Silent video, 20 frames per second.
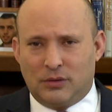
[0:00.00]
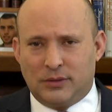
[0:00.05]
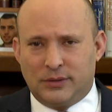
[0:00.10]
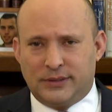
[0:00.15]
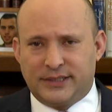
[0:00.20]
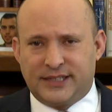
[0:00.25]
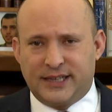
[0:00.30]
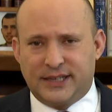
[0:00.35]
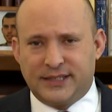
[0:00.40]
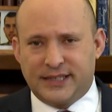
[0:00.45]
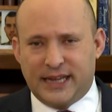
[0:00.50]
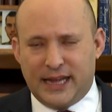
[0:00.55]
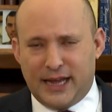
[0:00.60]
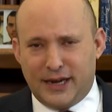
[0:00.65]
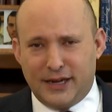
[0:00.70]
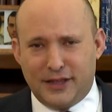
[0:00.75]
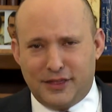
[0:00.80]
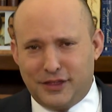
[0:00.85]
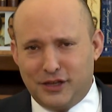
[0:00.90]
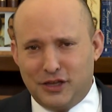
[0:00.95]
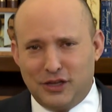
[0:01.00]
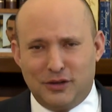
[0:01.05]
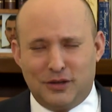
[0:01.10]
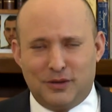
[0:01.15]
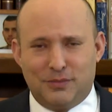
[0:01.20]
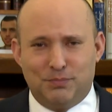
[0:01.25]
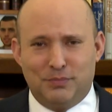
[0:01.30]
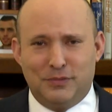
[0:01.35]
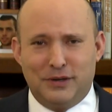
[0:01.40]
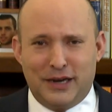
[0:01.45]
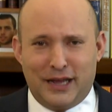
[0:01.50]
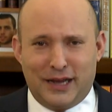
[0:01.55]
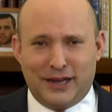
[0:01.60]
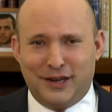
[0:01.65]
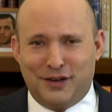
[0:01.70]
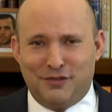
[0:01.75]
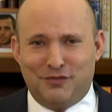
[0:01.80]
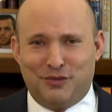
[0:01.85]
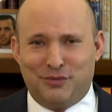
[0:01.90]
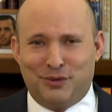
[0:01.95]
says anything
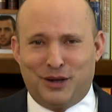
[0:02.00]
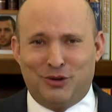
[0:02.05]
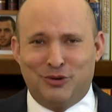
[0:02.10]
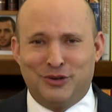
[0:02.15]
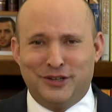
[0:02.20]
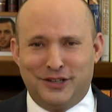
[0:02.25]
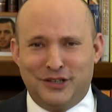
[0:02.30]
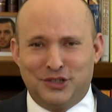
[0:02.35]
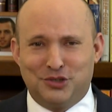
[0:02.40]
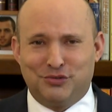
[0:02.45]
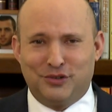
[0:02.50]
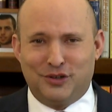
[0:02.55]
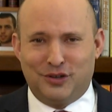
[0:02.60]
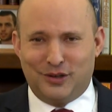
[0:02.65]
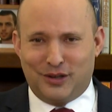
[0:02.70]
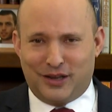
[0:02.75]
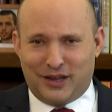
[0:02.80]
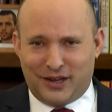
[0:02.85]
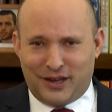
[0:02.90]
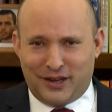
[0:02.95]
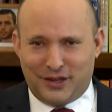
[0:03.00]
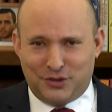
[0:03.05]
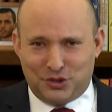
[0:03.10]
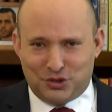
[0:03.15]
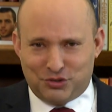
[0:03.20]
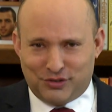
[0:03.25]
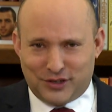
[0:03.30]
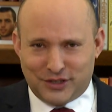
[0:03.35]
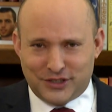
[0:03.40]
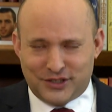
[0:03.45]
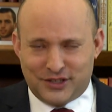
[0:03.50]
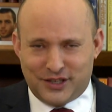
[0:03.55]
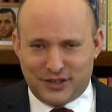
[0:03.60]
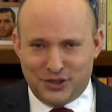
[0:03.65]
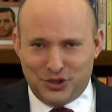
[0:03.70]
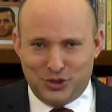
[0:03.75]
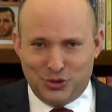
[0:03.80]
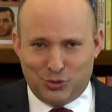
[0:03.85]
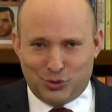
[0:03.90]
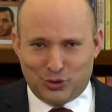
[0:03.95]
negative about Israel, I trust
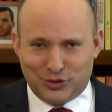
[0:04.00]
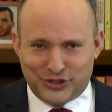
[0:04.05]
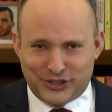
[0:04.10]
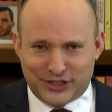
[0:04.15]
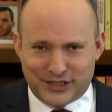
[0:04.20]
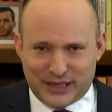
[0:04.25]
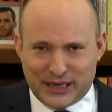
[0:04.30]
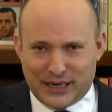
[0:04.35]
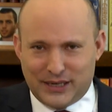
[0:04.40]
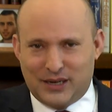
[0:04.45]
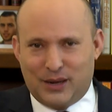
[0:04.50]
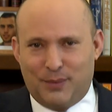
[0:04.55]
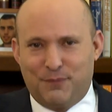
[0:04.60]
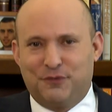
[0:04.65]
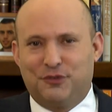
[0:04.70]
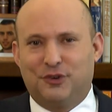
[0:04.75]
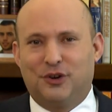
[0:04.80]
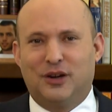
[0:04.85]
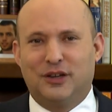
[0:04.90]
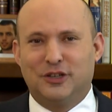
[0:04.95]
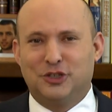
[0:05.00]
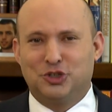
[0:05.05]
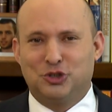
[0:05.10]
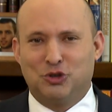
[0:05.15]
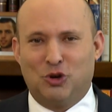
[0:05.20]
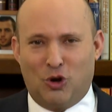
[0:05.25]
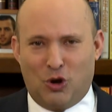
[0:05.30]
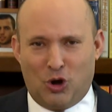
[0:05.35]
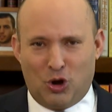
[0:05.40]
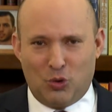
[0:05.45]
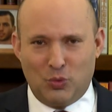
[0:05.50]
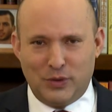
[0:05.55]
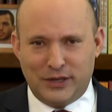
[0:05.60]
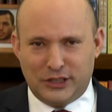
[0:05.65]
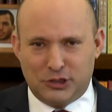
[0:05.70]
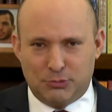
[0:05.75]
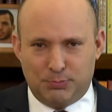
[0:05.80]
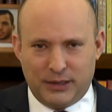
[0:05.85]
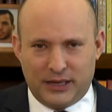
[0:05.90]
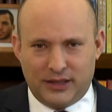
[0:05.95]
that you will stand up for us.
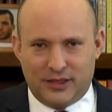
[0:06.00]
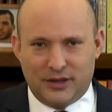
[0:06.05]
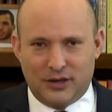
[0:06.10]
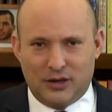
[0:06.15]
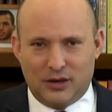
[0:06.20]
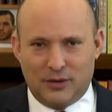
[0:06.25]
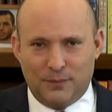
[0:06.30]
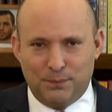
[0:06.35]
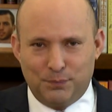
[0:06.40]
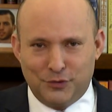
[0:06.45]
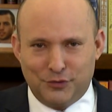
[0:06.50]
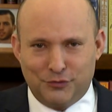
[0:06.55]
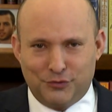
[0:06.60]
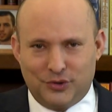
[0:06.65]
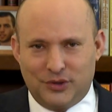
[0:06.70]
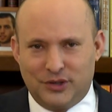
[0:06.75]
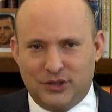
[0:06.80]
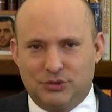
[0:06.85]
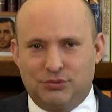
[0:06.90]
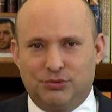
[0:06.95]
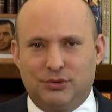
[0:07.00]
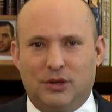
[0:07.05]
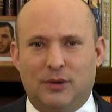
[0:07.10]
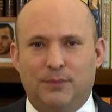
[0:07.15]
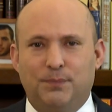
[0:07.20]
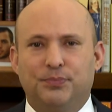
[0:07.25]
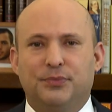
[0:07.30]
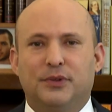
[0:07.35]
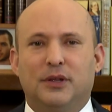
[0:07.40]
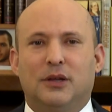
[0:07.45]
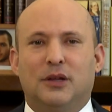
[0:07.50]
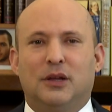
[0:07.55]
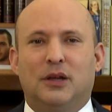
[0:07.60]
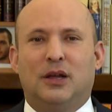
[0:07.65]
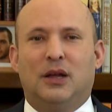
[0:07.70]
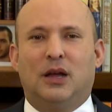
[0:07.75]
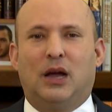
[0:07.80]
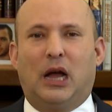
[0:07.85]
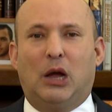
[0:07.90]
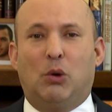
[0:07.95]
Always be there for Israel.
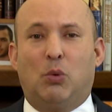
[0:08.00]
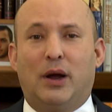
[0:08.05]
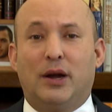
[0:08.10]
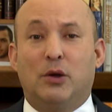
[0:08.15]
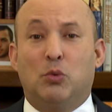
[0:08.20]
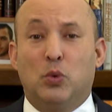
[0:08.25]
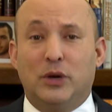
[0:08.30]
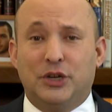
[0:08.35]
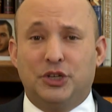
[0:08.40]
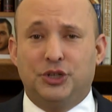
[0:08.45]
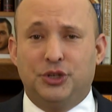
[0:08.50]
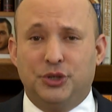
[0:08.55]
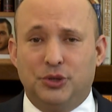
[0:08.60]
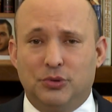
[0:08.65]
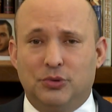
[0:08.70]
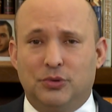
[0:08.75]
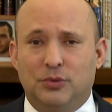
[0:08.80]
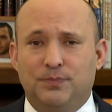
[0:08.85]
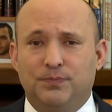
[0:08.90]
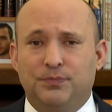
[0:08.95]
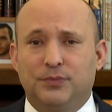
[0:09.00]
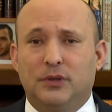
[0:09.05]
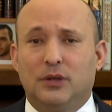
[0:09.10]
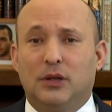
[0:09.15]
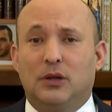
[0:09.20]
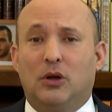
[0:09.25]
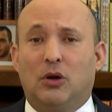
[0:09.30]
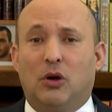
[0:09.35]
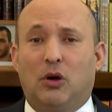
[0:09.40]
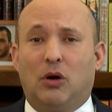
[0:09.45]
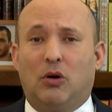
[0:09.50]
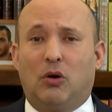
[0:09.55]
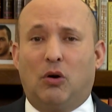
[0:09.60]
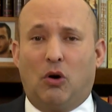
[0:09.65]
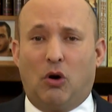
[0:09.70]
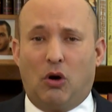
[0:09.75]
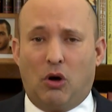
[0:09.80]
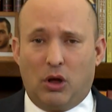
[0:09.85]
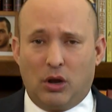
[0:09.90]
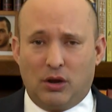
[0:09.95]
I want to wish you,
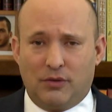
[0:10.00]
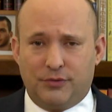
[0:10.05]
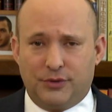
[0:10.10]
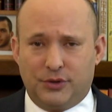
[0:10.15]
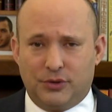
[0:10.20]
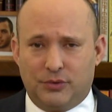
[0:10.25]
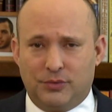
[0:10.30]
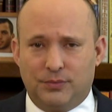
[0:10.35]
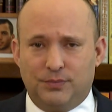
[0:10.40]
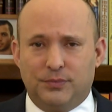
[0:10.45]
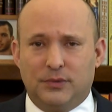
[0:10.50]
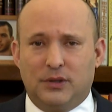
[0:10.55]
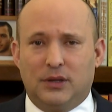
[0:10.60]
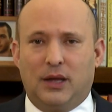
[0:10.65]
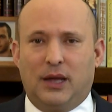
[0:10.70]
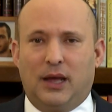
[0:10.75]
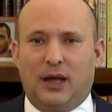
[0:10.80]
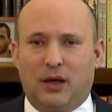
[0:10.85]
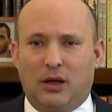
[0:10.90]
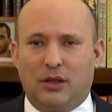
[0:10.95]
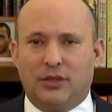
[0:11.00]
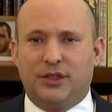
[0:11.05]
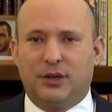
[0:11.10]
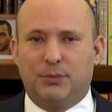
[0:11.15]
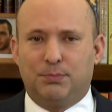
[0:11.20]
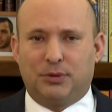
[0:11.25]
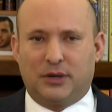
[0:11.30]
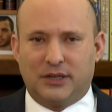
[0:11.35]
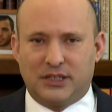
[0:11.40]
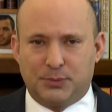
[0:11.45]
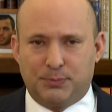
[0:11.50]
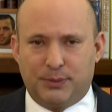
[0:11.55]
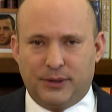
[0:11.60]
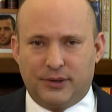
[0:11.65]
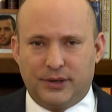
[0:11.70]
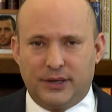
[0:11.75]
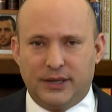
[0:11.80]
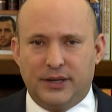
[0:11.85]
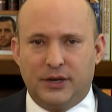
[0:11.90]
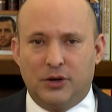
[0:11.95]
all of you, health and
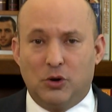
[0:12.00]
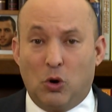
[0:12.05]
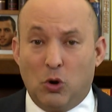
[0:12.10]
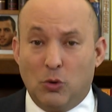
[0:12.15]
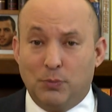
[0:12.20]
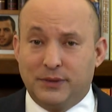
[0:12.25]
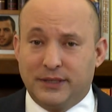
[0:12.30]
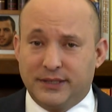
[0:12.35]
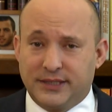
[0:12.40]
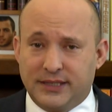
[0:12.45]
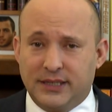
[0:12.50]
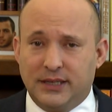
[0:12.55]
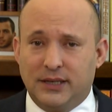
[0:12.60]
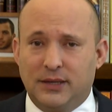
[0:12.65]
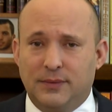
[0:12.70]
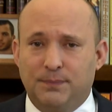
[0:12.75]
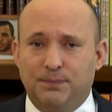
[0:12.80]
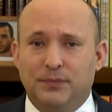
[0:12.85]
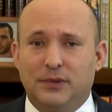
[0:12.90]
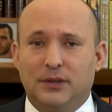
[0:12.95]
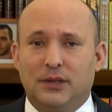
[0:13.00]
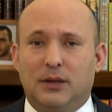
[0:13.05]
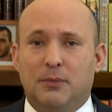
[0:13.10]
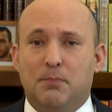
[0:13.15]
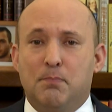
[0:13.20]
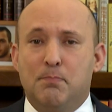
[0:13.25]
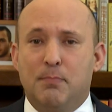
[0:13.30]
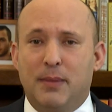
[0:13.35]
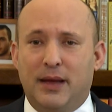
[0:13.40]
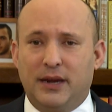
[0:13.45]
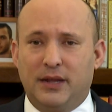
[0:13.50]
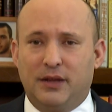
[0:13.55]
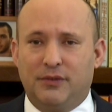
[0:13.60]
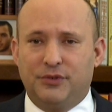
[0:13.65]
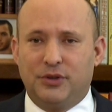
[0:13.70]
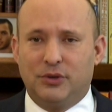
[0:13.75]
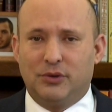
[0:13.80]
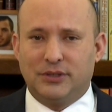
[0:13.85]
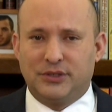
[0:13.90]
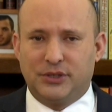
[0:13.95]
prosperity and hope to see many of
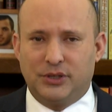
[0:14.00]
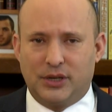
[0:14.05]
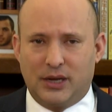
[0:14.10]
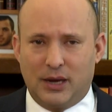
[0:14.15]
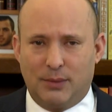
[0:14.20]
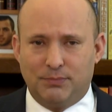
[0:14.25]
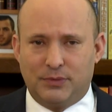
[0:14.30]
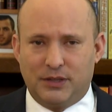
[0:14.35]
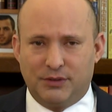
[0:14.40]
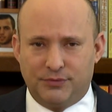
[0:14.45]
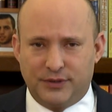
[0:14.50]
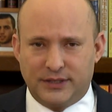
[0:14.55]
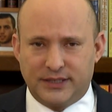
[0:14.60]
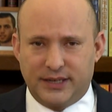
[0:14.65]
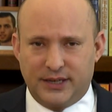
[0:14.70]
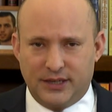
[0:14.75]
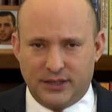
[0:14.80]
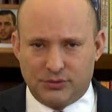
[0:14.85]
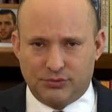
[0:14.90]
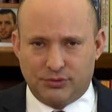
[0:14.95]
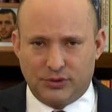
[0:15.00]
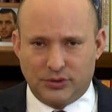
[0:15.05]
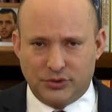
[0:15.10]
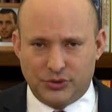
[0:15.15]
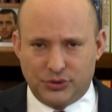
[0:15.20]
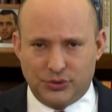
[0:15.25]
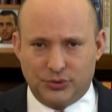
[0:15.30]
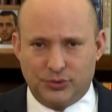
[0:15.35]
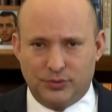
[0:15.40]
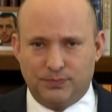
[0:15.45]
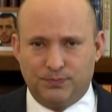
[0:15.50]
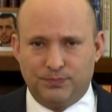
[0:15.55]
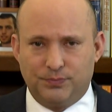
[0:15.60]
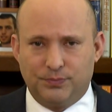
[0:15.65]
you as you come to visit Israel soon.